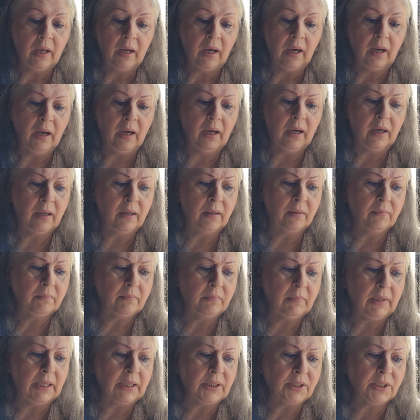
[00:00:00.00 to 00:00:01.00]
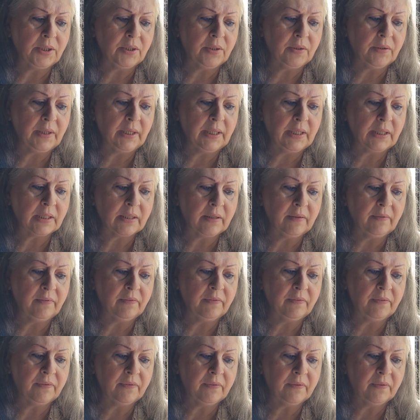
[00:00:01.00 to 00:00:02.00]
and 2 things of
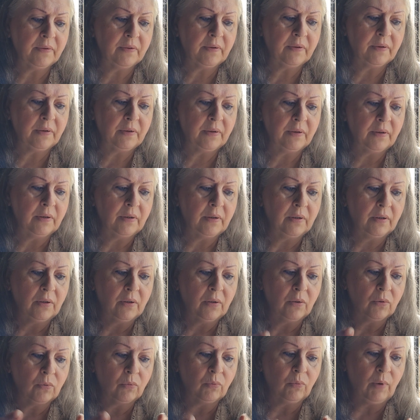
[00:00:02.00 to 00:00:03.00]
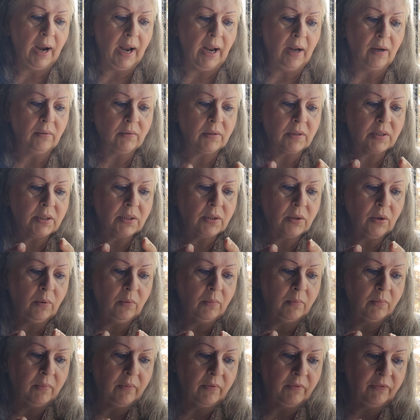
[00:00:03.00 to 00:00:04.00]
round
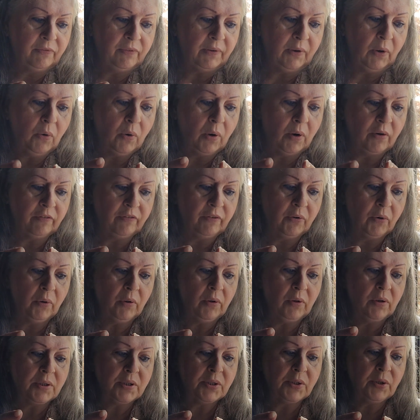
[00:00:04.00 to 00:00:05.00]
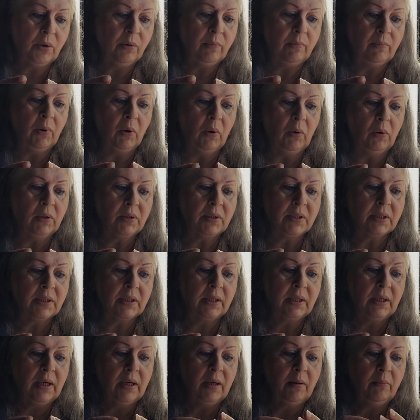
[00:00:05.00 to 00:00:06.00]
soap, floral soap molds.
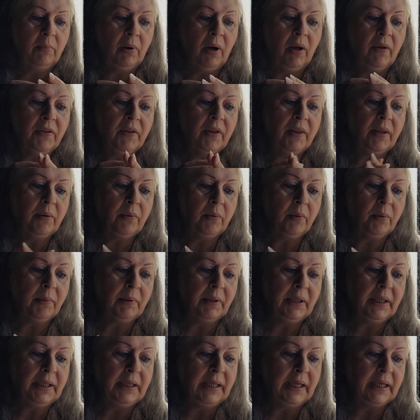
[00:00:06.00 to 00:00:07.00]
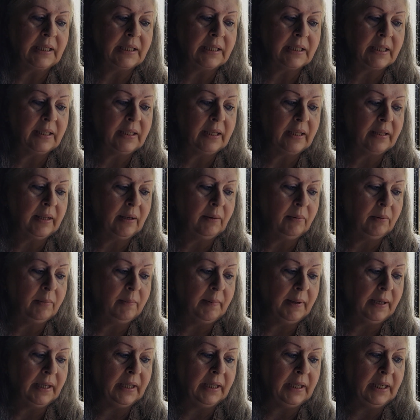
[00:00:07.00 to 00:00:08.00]
Paul thought they were really nice and that they would
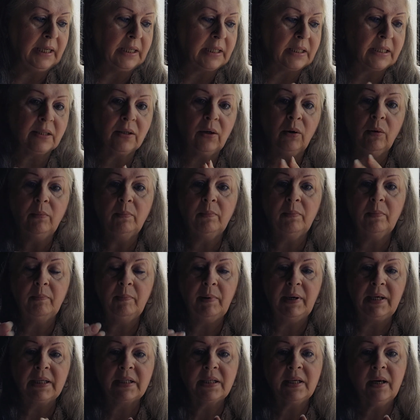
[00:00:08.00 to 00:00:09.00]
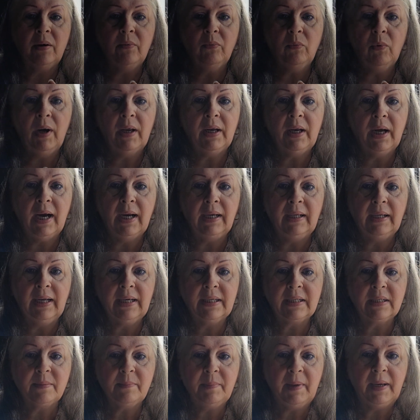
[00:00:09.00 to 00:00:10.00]
make a nice soap based on what I
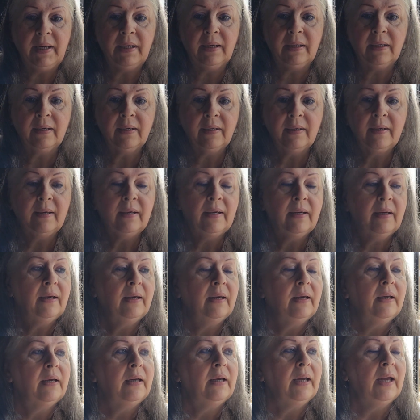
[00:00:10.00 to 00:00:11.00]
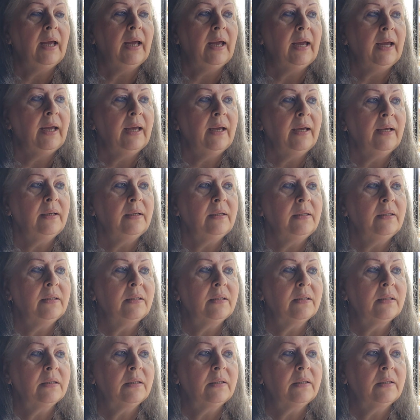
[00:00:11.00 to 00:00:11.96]
like to make. And